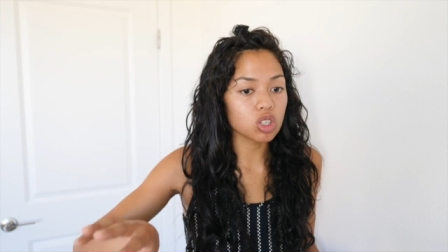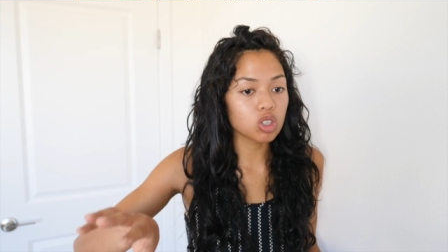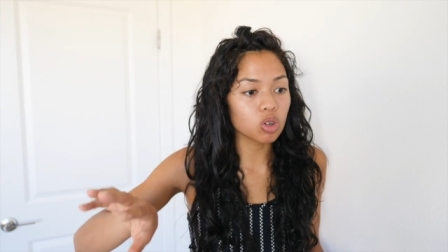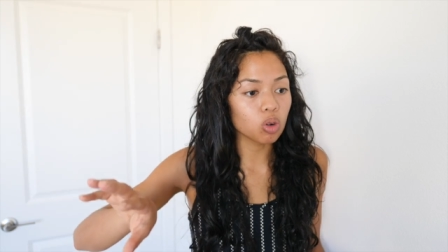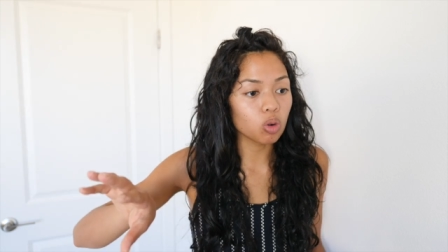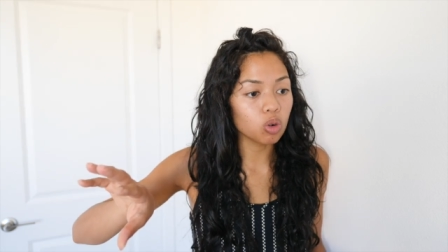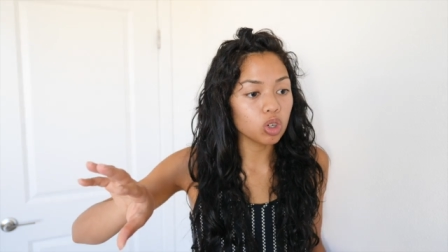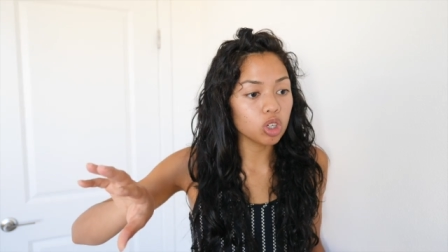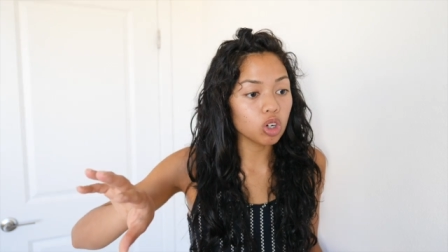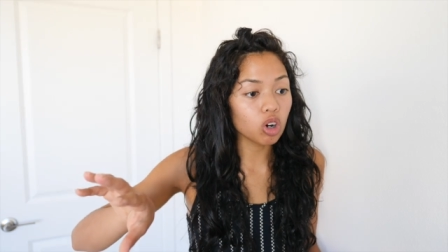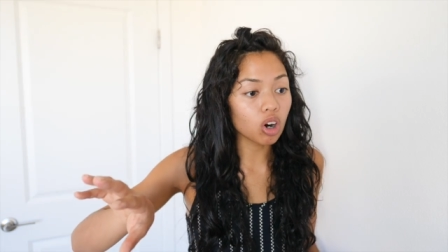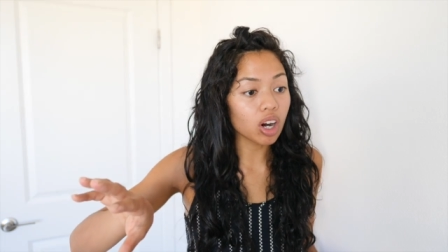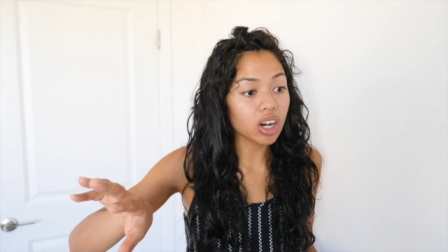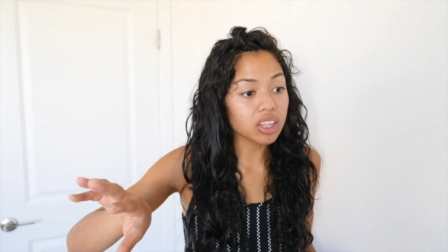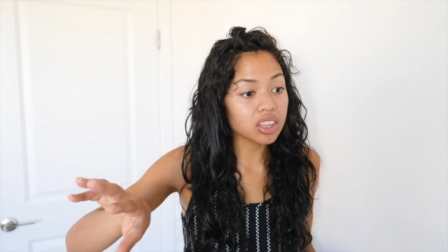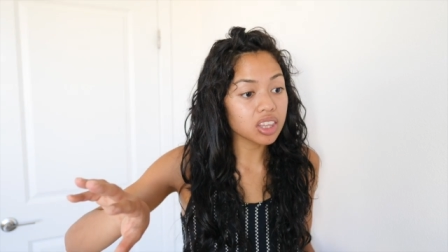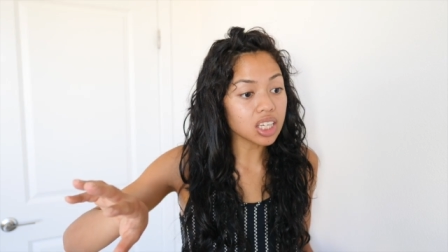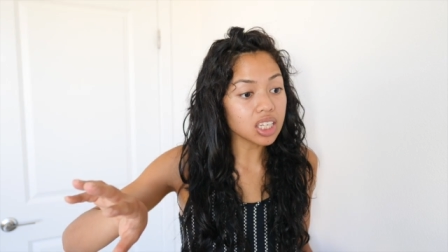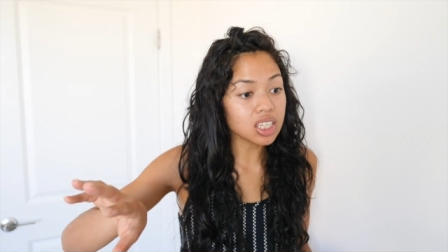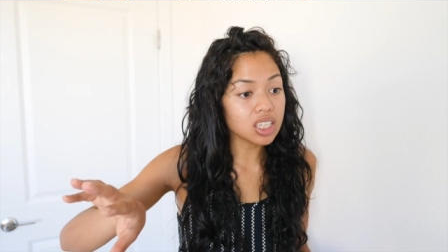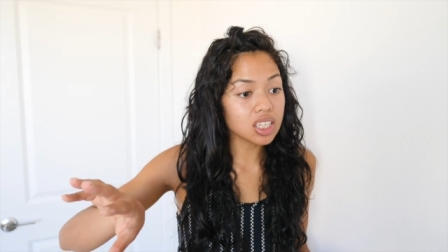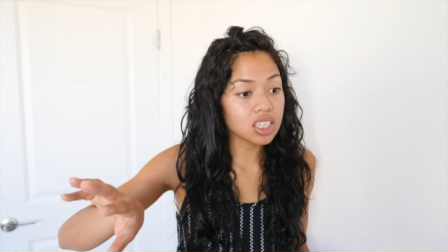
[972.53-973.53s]
So your
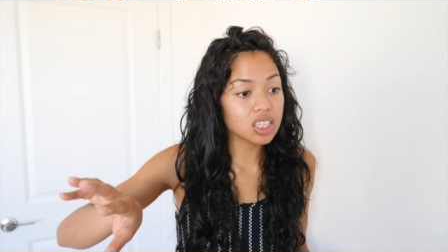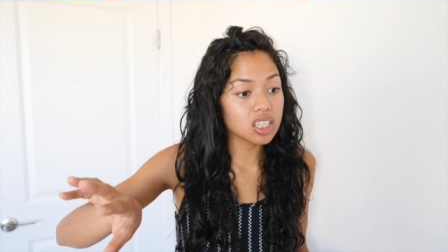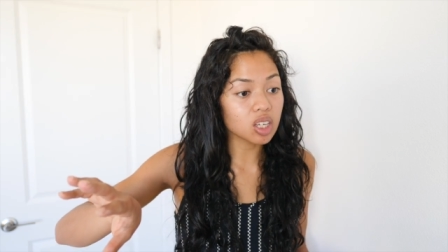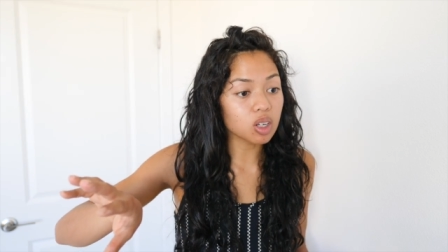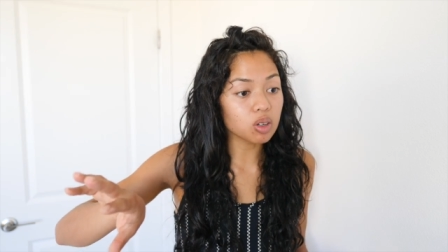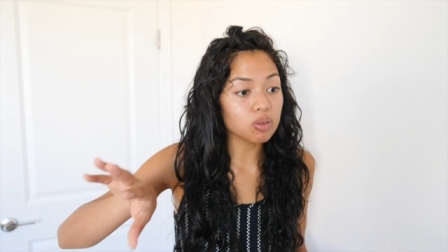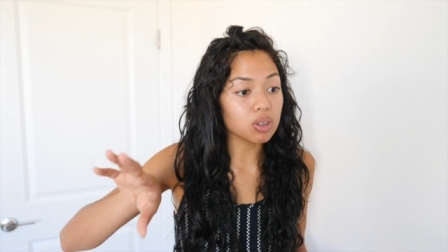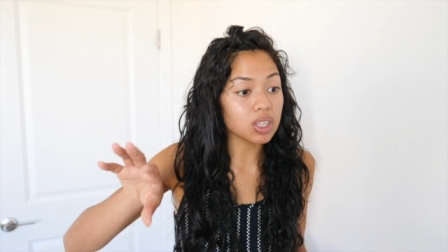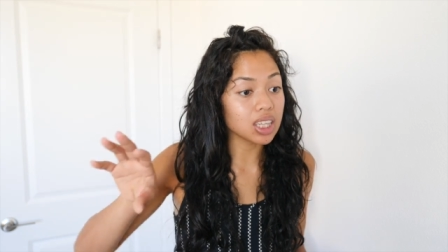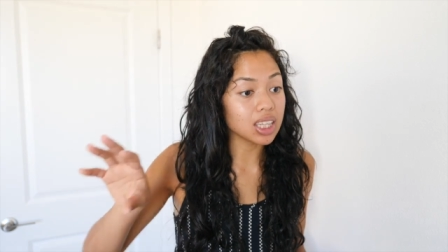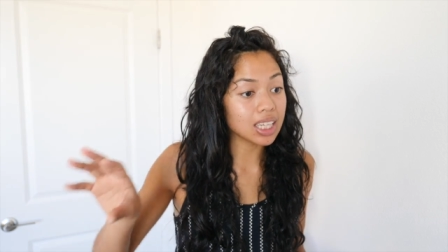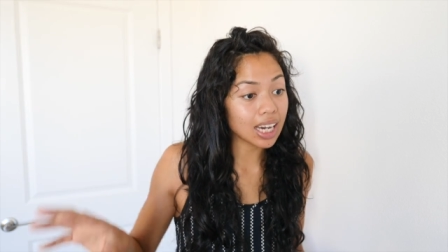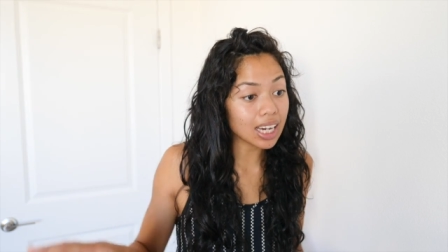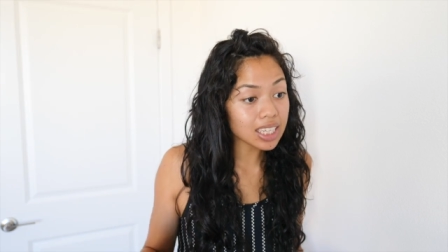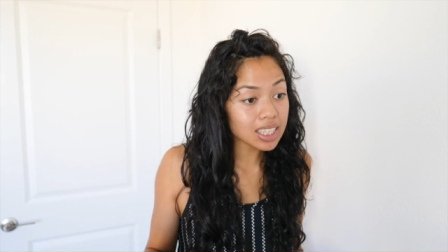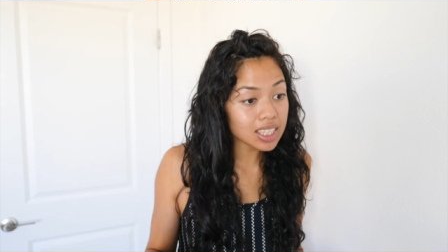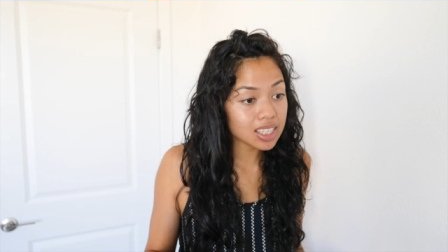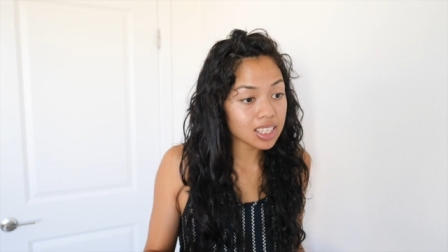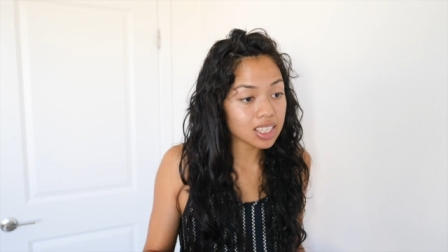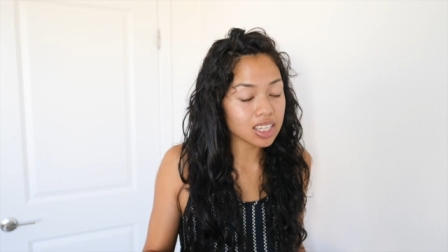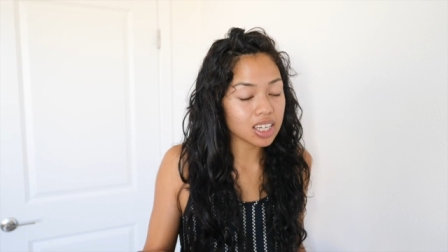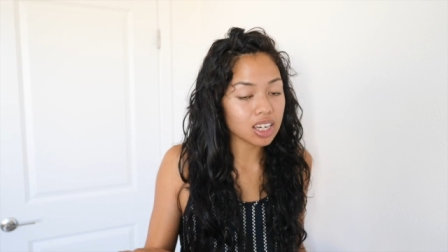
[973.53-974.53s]
authentic self in
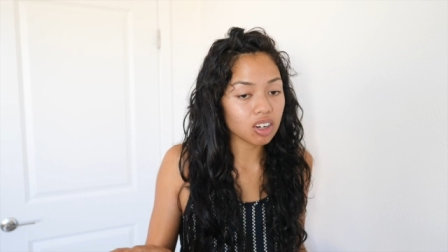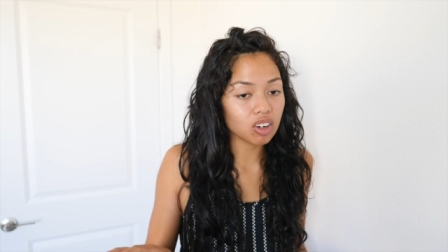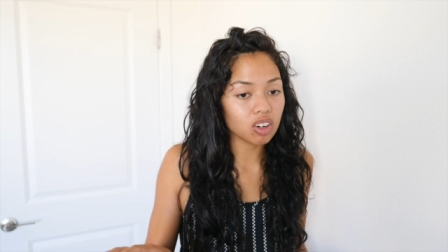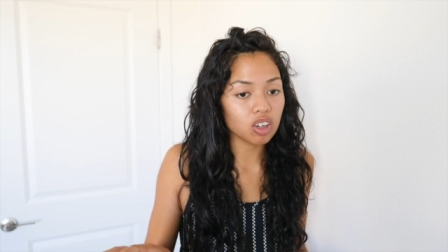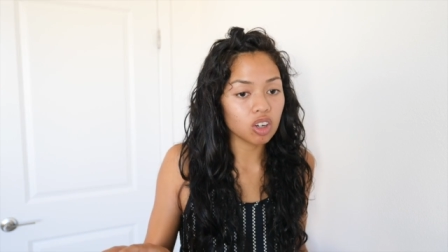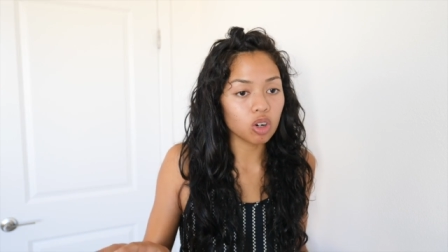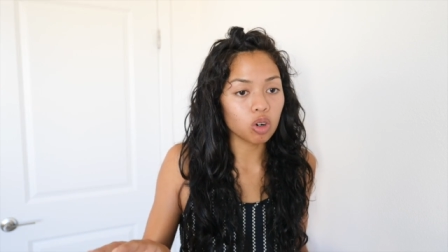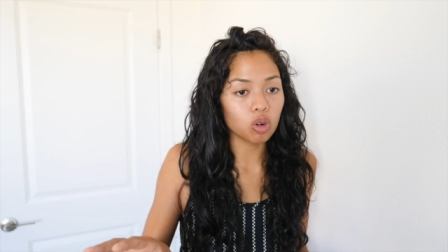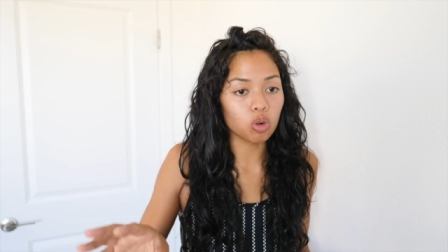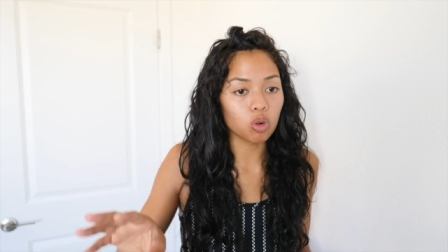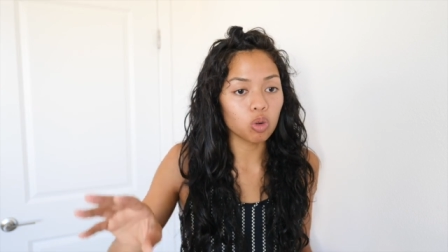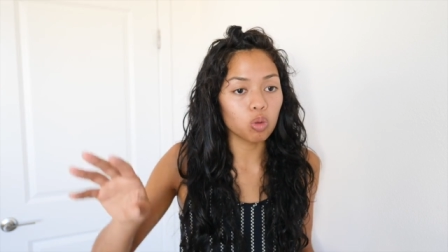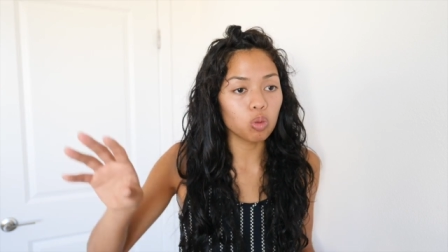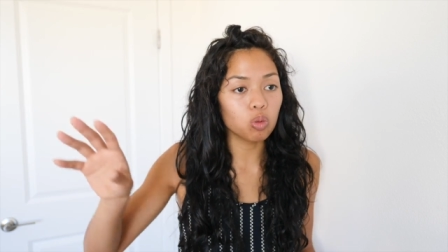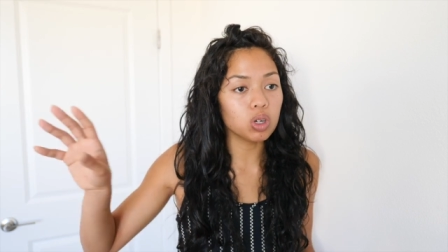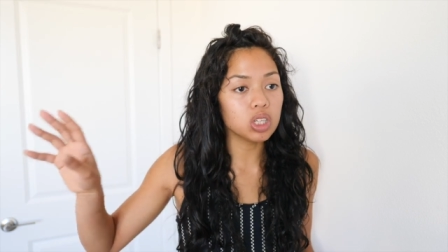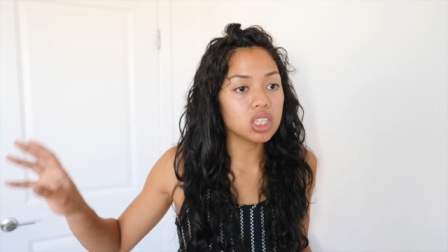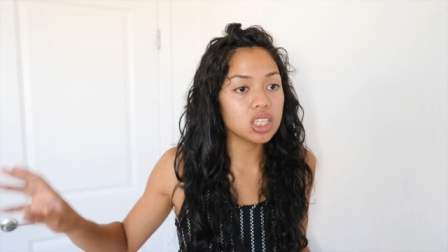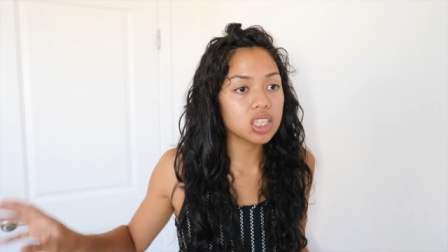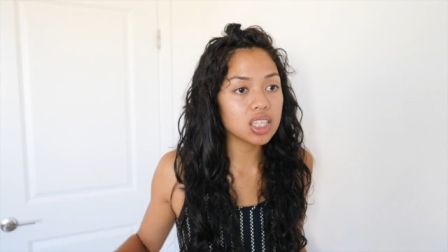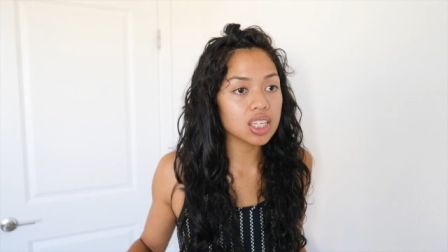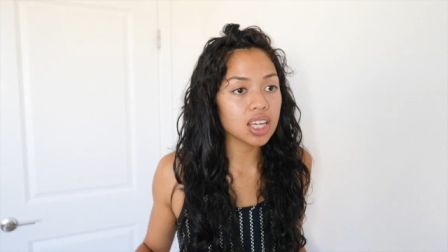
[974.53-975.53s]
that scenario
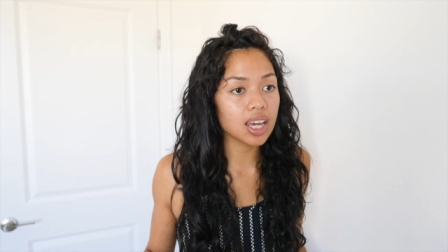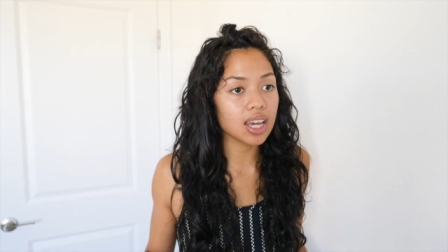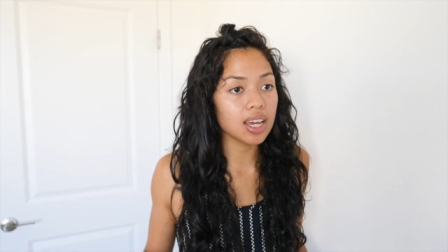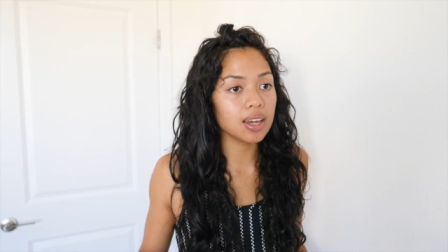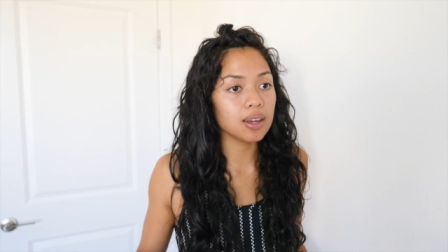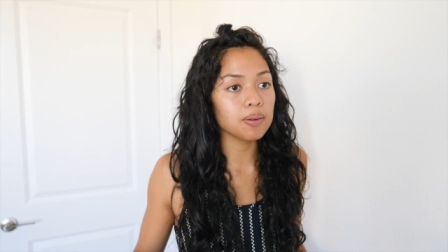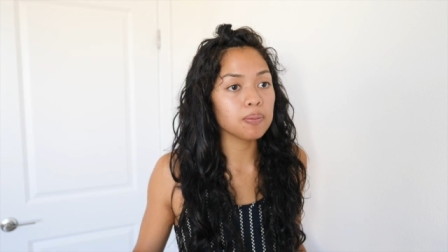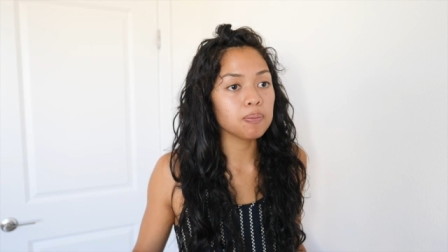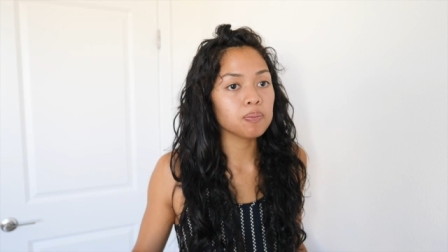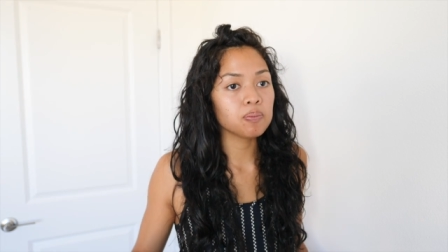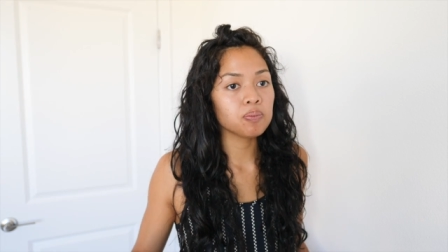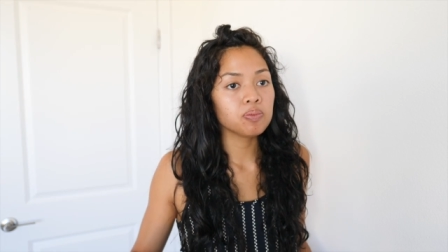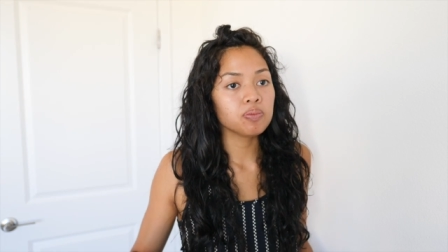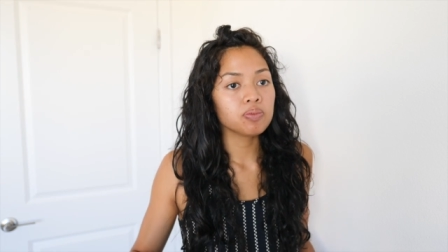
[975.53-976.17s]
would say,